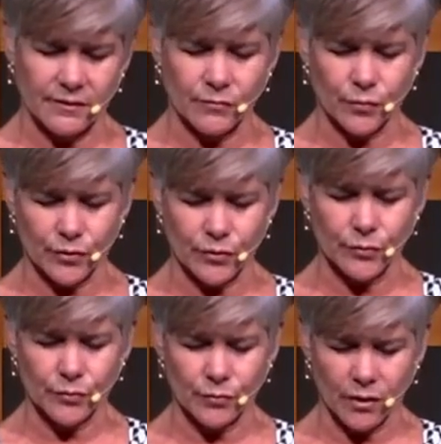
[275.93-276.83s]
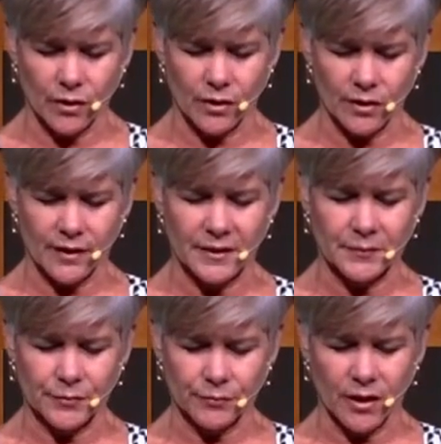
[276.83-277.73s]
for you are
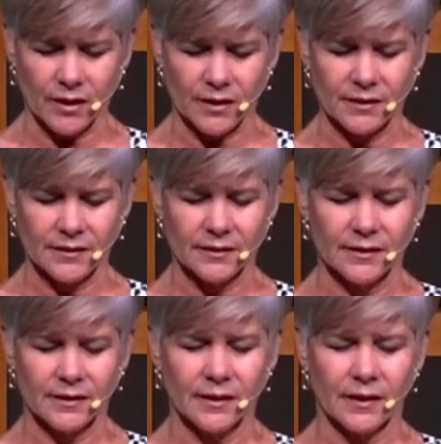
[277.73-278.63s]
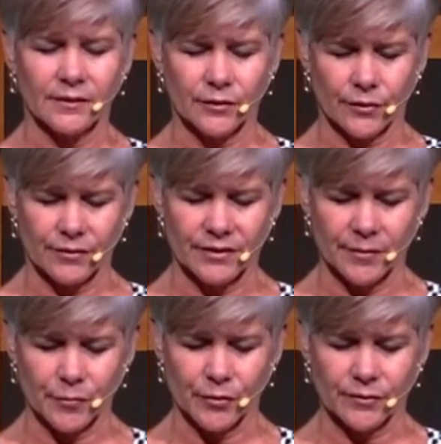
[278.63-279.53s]
our rock and our
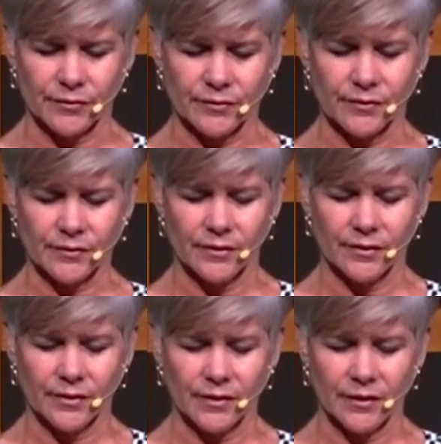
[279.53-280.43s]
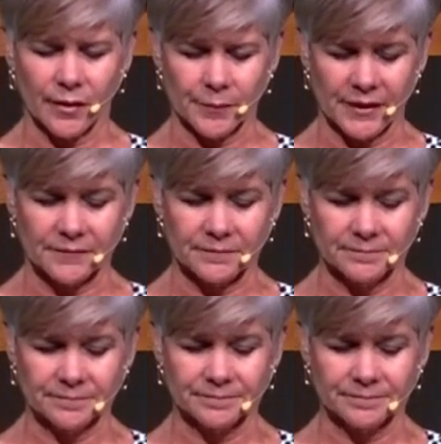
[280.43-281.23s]
Redeemer. Amen.